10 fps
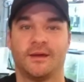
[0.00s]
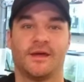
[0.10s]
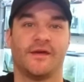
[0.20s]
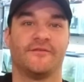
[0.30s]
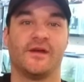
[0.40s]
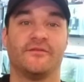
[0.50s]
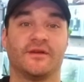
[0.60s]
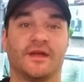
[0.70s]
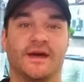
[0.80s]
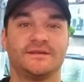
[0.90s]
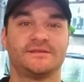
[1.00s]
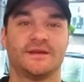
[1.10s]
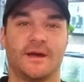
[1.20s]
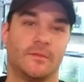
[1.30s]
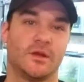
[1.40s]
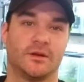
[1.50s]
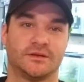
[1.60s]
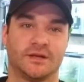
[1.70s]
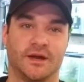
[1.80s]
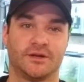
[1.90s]
If you haven't guessed, I'm here to
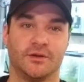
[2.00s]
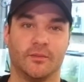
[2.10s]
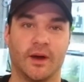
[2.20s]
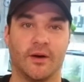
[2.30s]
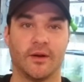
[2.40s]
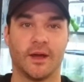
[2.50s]
talk to you about